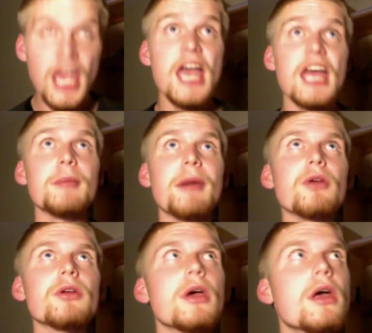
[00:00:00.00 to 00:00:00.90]
and
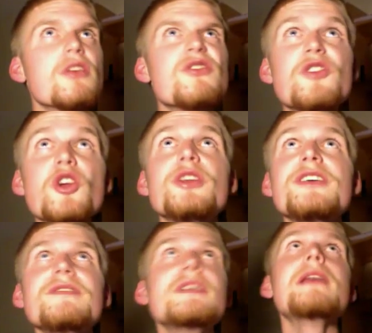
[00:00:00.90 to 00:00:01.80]
about 30
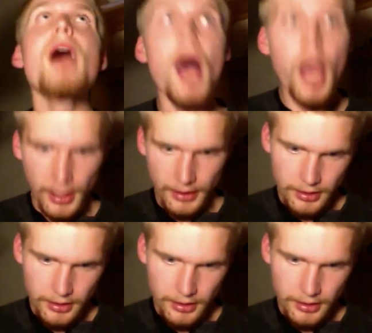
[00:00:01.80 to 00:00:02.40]
feet high.